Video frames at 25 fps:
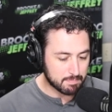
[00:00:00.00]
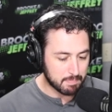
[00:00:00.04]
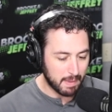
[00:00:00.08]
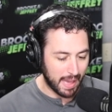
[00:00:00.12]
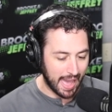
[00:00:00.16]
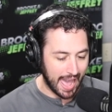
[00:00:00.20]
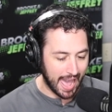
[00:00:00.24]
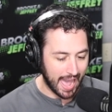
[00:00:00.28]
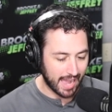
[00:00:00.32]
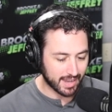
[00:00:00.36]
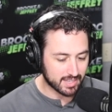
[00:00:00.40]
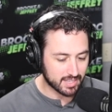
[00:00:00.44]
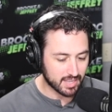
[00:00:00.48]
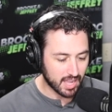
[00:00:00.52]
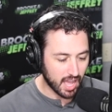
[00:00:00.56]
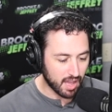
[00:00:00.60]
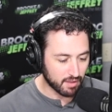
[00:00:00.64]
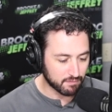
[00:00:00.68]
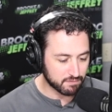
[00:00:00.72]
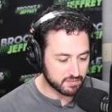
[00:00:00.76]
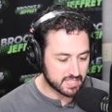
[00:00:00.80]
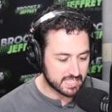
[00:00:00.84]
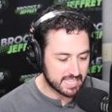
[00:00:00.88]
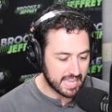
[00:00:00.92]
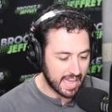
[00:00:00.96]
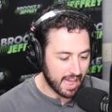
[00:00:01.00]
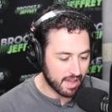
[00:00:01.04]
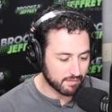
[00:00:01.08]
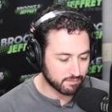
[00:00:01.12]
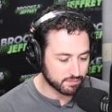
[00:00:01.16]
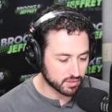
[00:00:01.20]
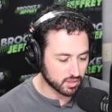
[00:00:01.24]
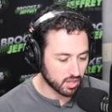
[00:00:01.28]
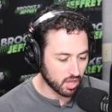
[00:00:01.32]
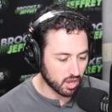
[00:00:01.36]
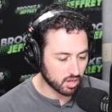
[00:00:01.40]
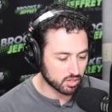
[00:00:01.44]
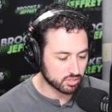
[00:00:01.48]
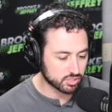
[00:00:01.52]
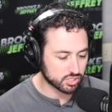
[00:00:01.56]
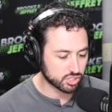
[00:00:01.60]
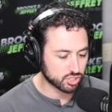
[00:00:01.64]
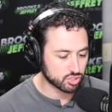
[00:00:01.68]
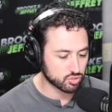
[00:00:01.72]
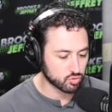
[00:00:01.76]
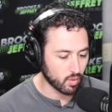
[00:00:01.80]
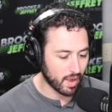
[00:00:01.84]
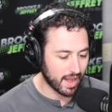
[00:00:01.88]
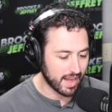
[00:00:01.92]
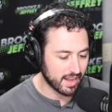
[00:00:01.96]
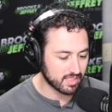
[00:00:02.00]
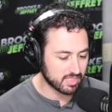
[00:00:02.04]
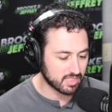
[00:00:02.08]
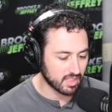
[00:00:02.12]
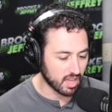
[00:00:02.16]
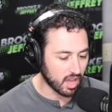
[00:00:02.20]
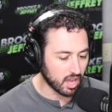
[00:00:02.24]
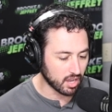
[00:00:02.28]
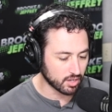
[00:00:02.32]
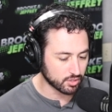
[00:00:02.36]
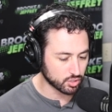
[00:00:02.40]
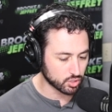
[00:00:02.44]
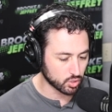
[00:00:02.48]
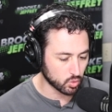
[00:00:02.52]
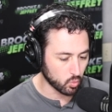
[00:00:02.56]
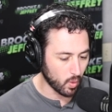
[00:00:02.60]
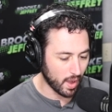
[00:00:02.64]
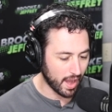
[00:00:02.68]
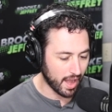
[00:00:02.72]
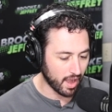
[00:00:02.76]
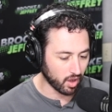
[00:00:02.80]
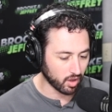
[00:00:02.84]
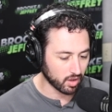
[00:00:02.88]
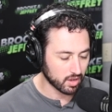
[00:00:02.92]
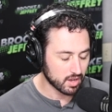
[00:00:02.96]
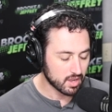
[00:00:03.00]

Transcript: pack of Kevlar strength underwear